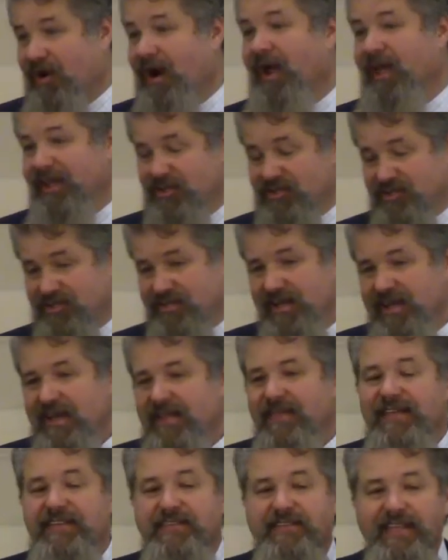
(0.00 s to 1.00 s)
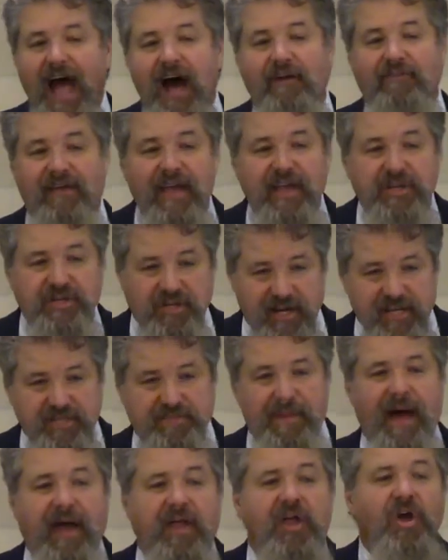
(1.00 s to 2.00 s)
Christ, that salvation
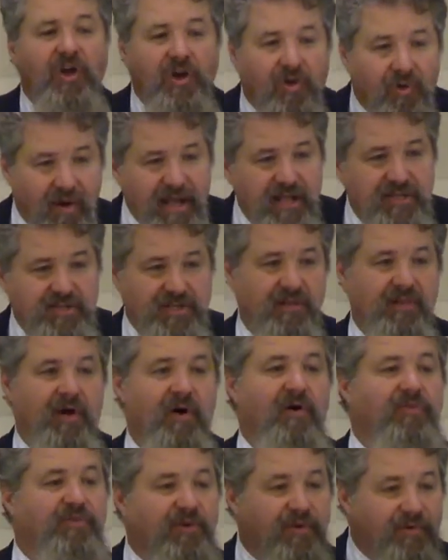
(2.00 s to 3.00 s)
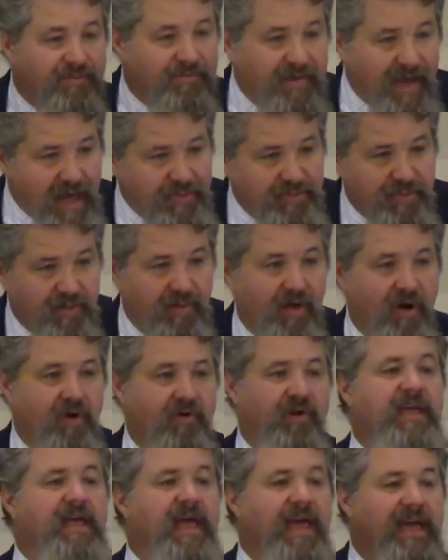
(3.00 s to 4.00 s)
is by grace alone, through faith
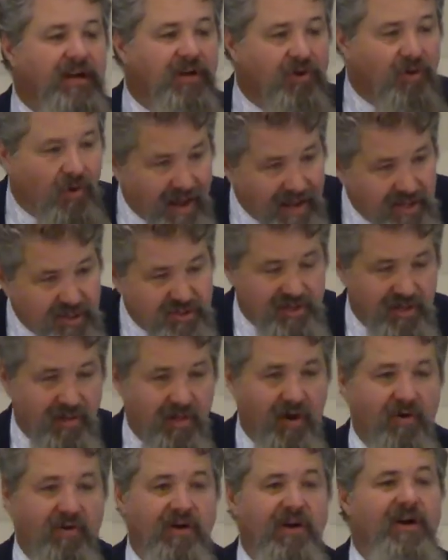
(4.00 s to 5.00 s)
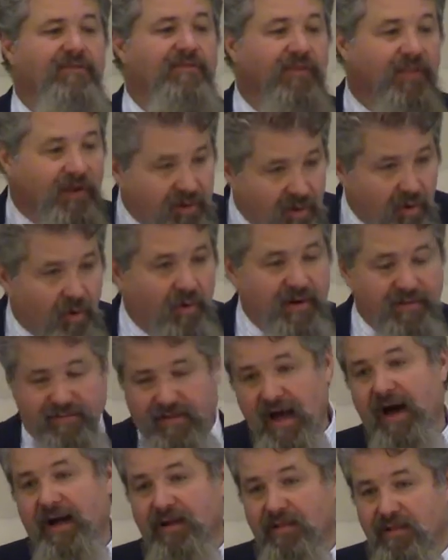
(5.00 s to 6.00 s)
alone, in Christ alone, for the glory
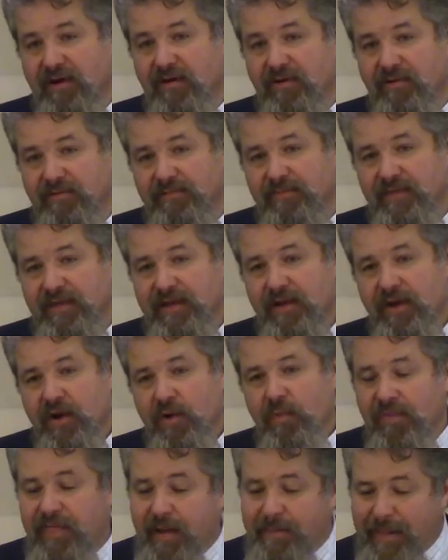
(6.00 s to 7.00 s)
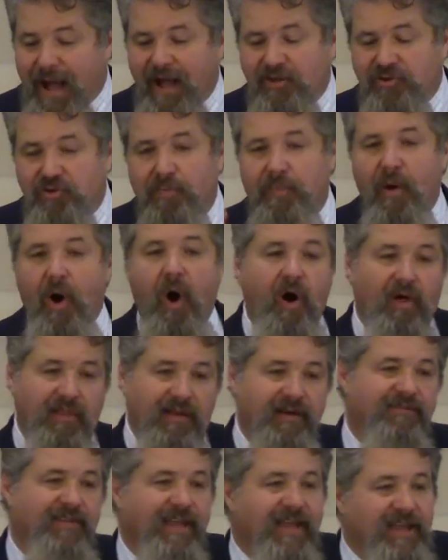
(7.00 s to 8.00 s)
of God alone. Where the Apostle
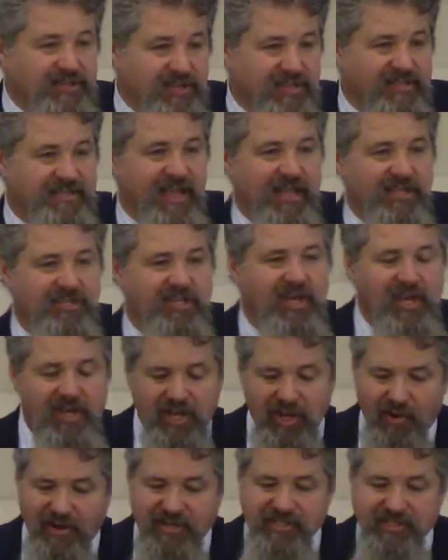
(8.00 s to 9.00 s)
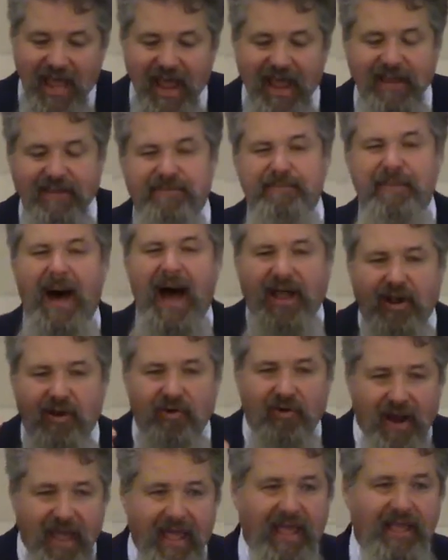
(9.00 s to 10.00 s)
Paul in Ephesians says, You are saved by
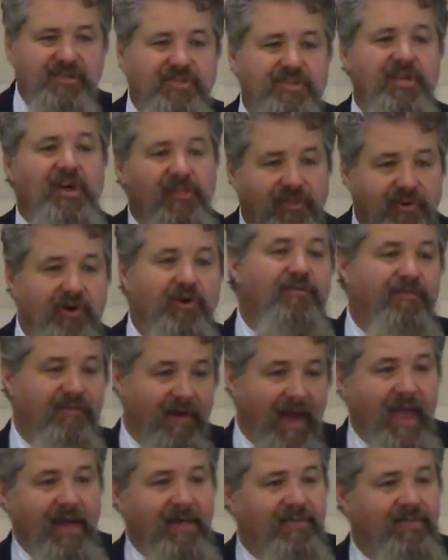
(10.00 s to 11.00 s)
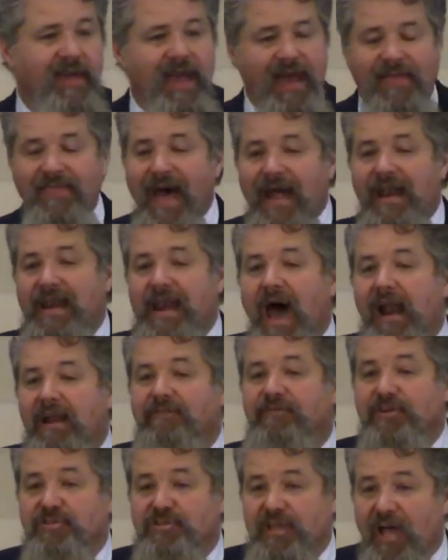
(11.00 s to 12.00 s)
grace through faith, and that not
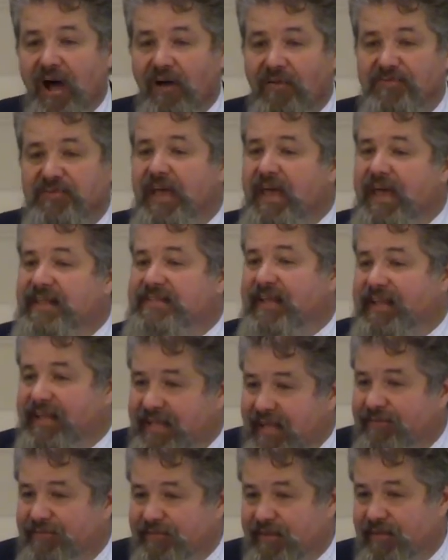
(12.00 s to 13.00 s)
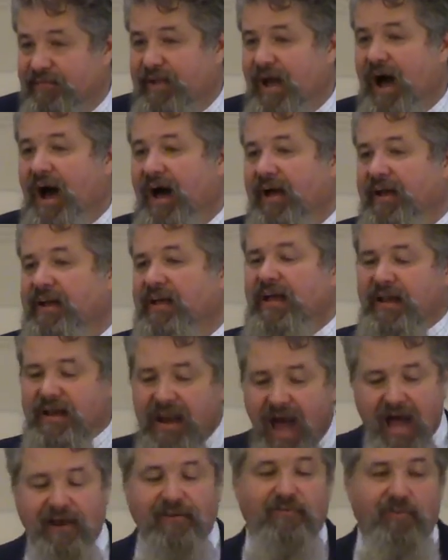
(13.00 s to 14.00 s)
of yourselves is a gift of God,
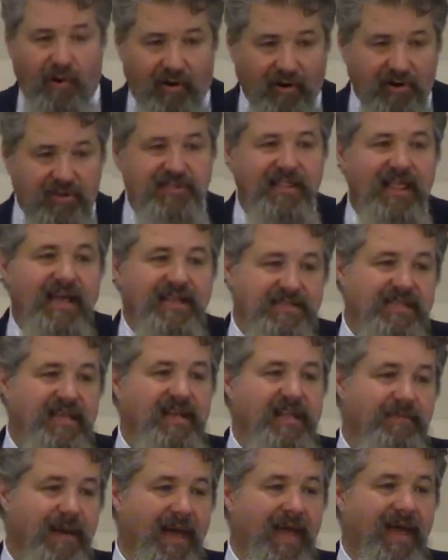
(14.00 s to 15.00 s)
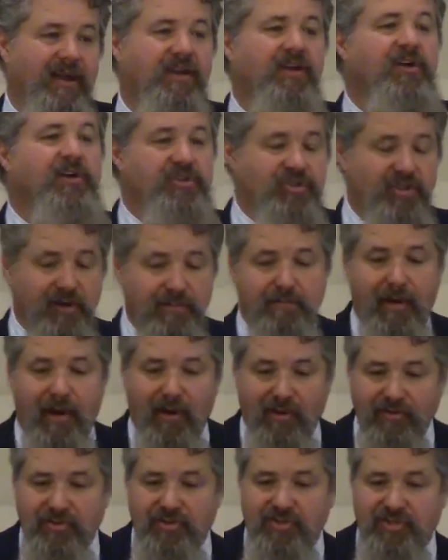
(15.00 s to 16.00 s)
not of works, lest any man should
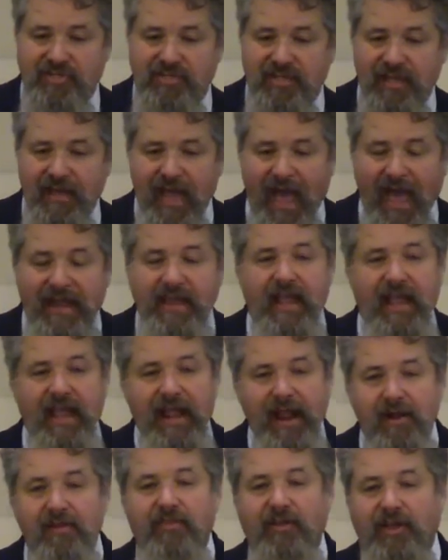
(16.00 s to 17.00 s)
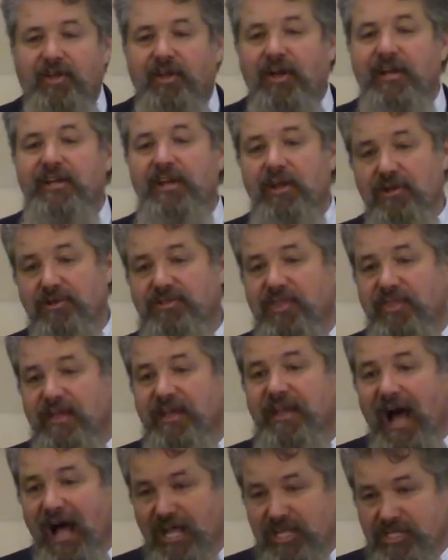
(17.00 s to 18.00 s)
boast. And you hear the good news of the
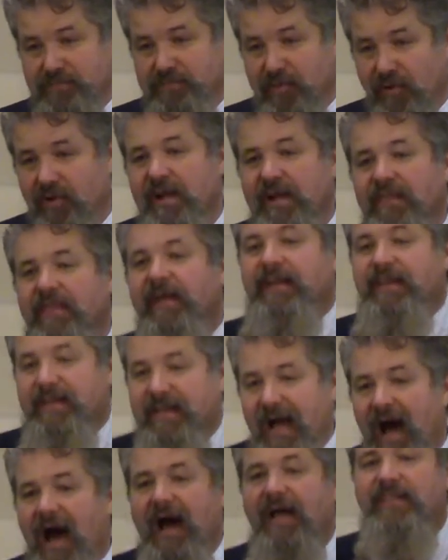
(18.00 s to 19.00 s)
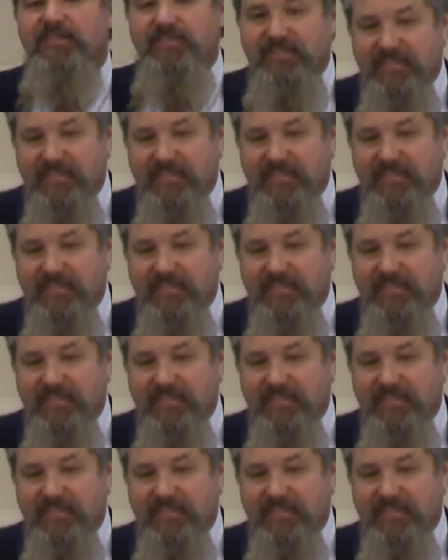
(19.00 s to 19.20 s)
gospel that God